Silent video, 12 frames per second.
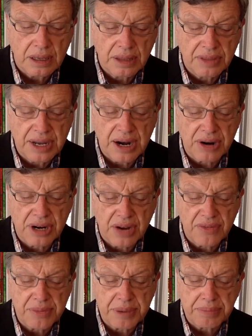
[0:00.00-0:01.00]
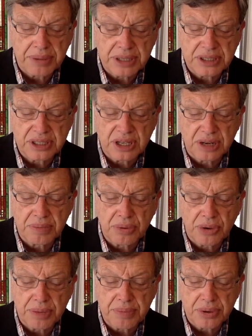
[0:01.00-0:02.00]
that our government places
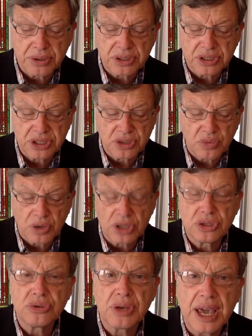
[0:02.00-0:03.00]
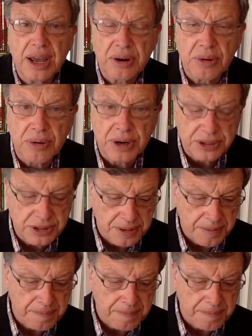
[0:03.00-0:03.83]
unemployed persons into 1 of 2 categories.